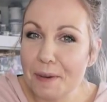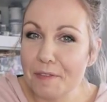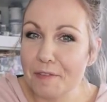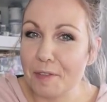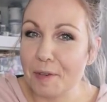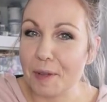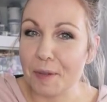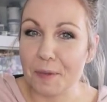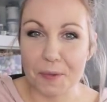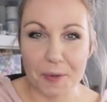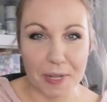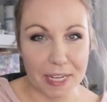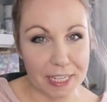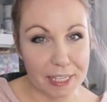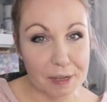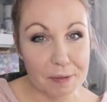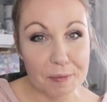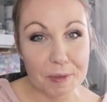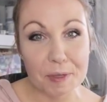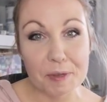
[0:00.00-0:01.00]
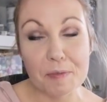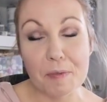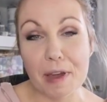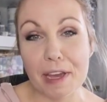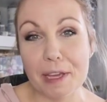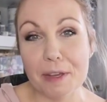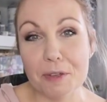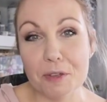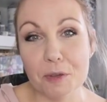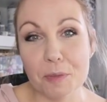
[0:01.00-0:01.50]
everyone, welcome to my
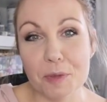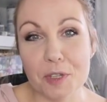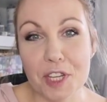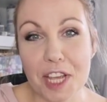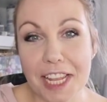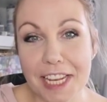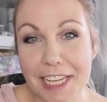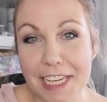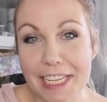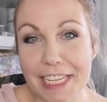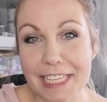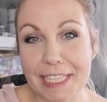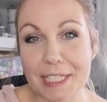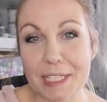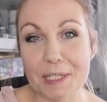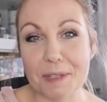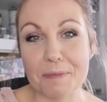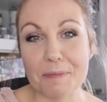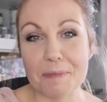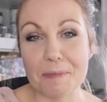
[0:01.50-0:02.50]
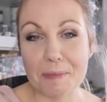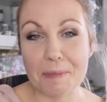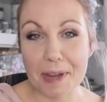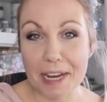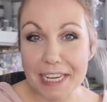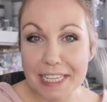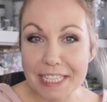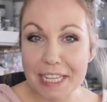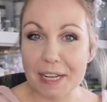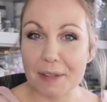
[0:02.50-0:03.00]
YouTube channel. It's
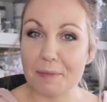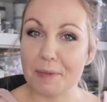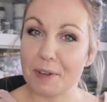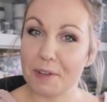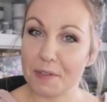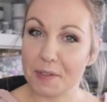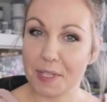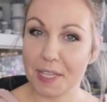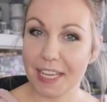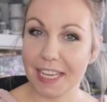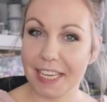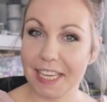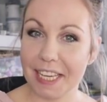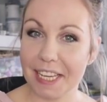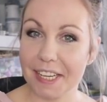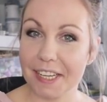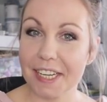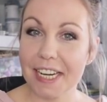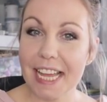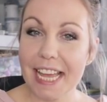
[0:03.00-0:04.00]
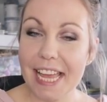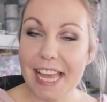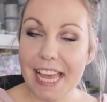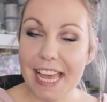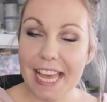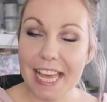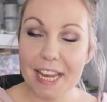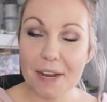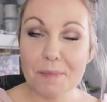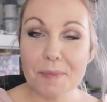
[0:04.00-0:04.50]
Marta here,
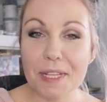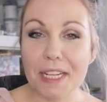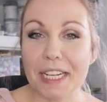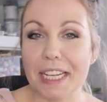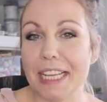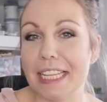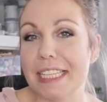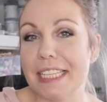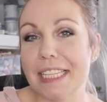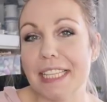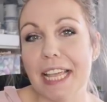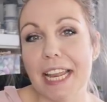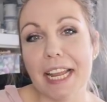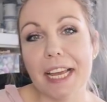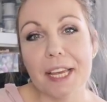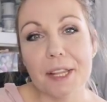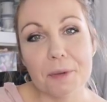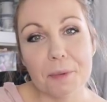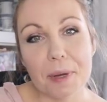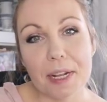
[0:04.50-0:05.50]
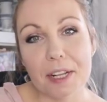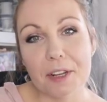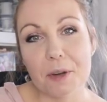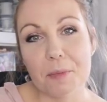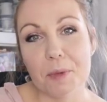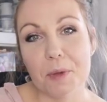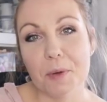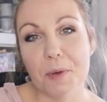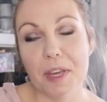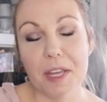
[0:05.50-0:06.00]
and I'm delighted that I can
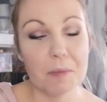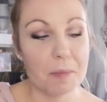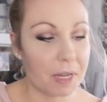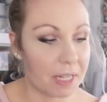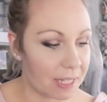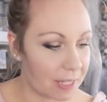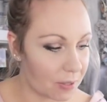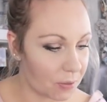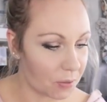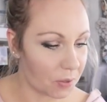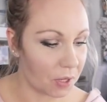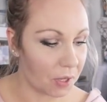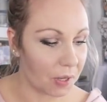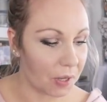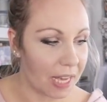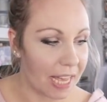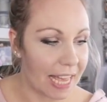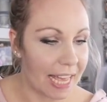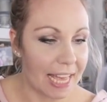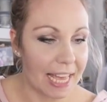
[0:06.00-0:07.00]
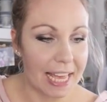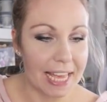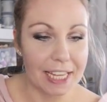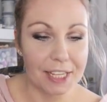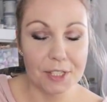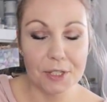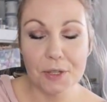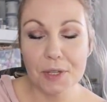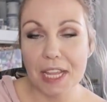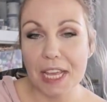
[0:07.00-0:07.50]
welcome you in my studio.
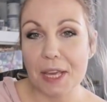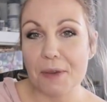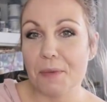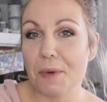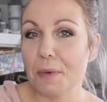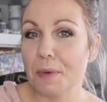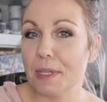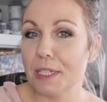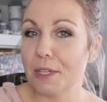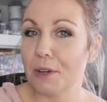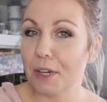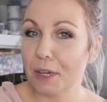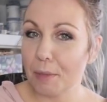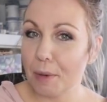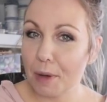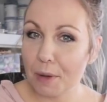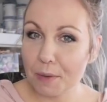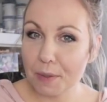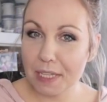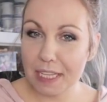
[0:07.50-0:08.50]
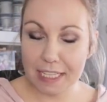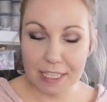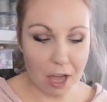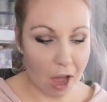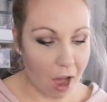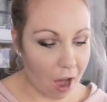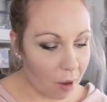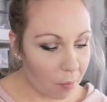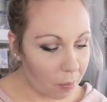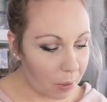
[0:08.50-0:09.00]
Today we will talk about a
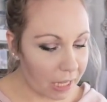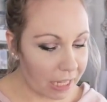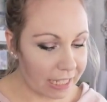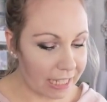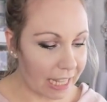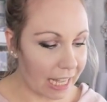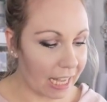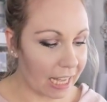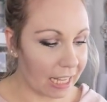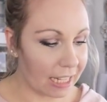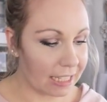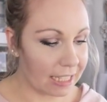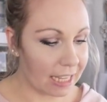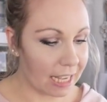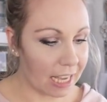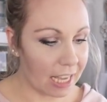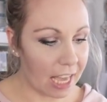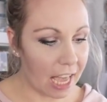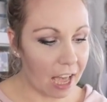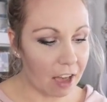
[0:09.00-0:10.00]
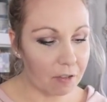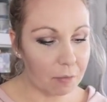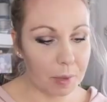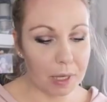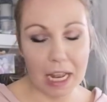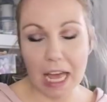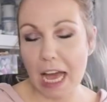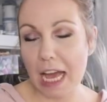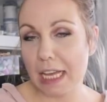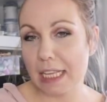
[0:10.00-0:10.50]
topic that I have
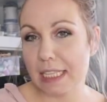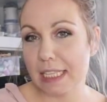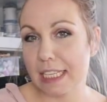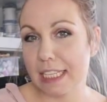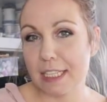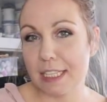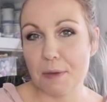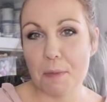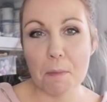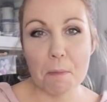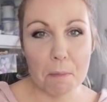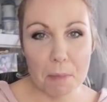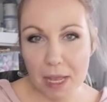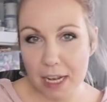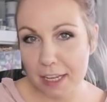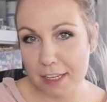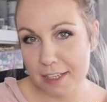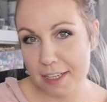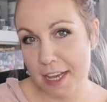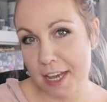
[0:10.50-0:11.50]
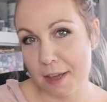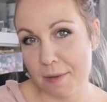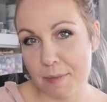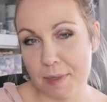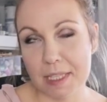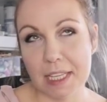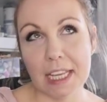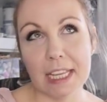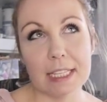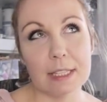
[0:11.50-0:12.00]
been asked a million
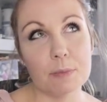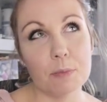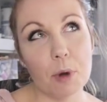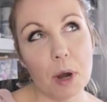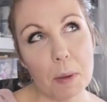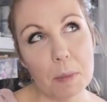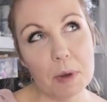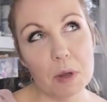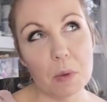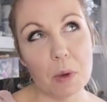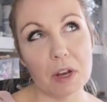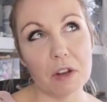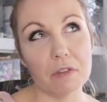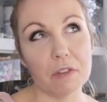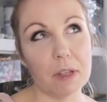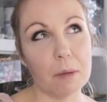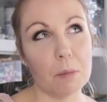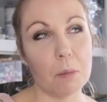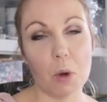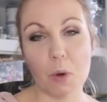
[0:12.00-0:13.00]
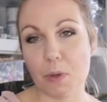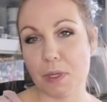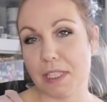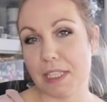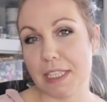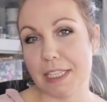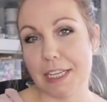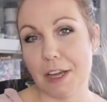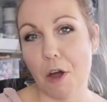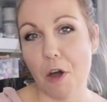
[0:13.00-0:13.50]
times. It's probably one of the
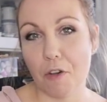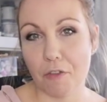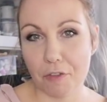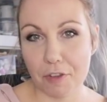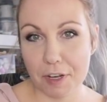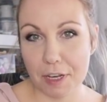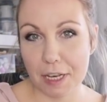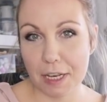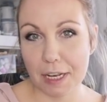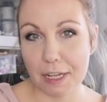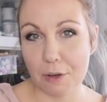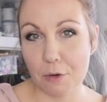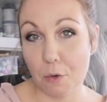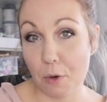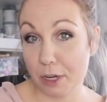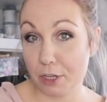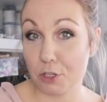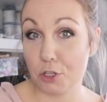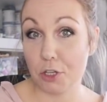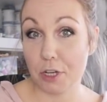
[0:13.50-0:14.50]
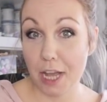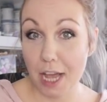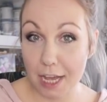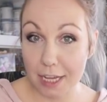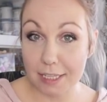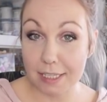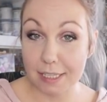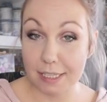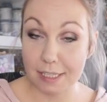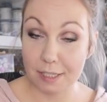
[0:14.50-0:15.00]
most often question
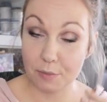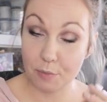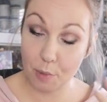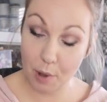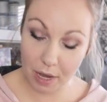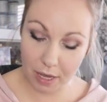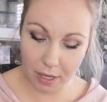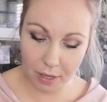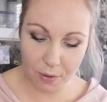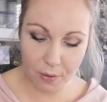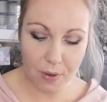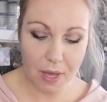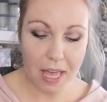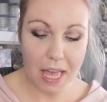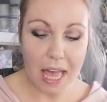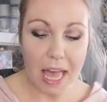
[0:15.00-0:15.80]
asked by you.